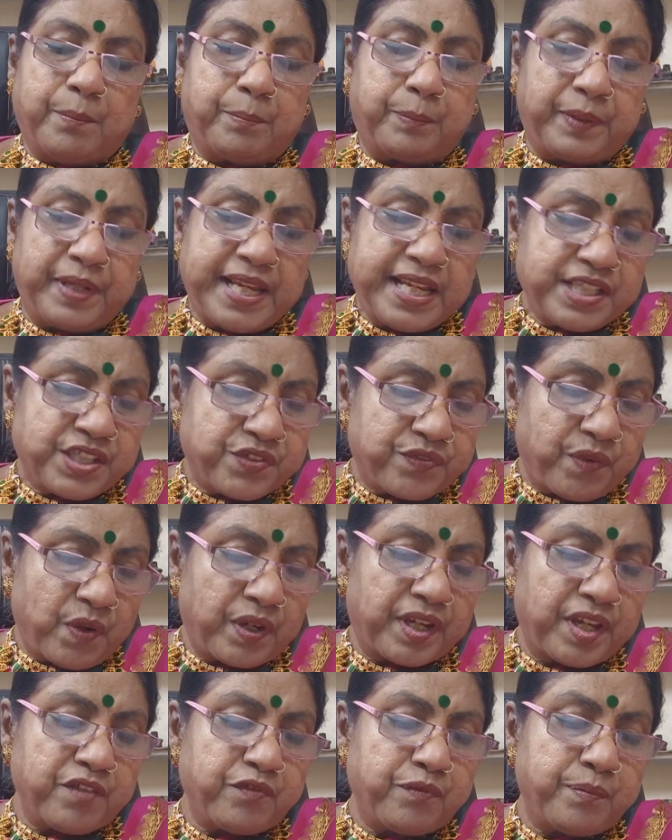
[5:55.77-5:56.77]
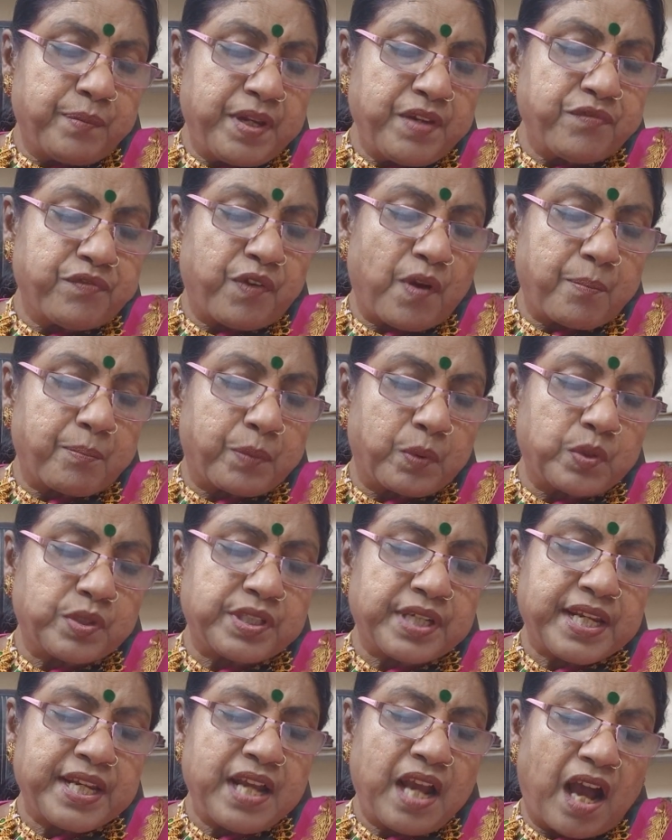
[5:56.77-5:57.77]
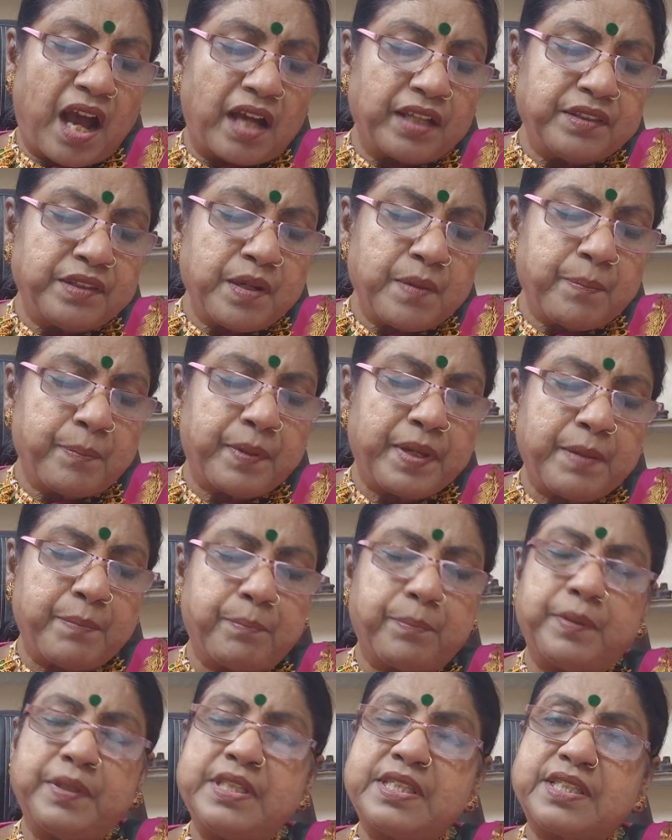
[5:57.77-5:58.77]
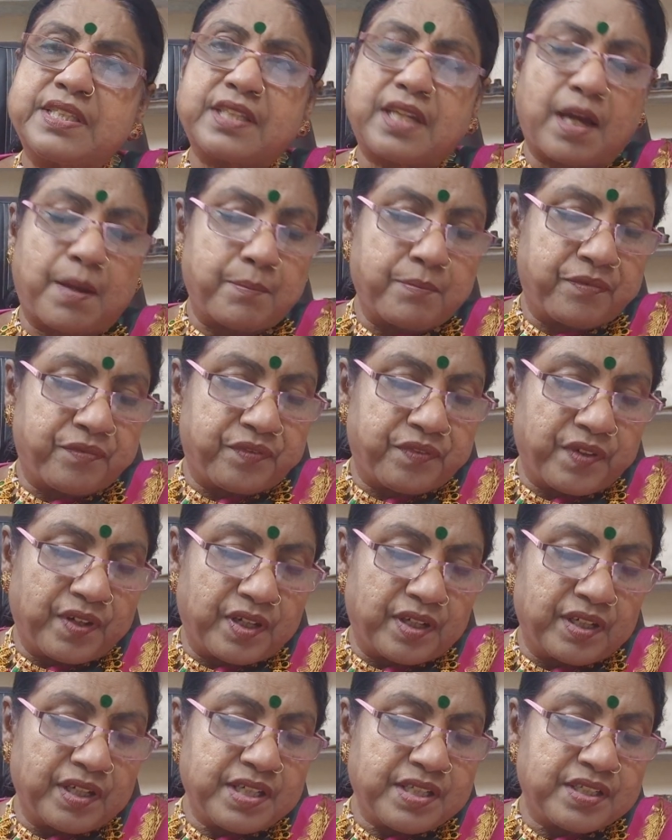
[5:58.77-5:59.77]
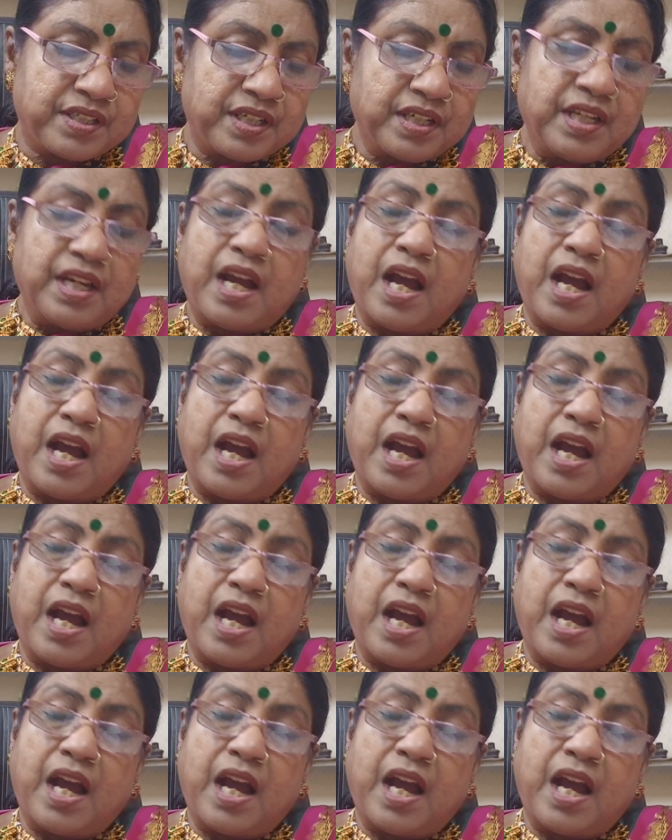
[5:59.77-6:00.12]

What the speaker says: Please forgive me for putting other people's comfort